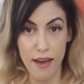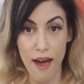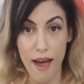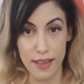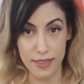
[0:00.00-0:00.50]

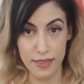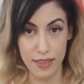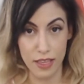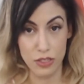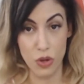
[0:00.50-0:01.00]
us
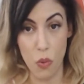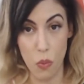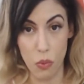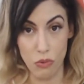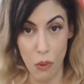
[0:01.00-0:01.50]
that don't
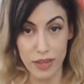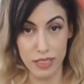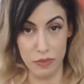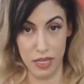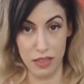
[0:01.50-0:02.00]
want to
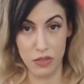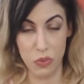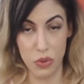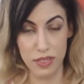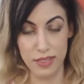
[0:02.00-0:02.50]
be in these
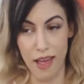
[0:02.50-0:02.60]
wars.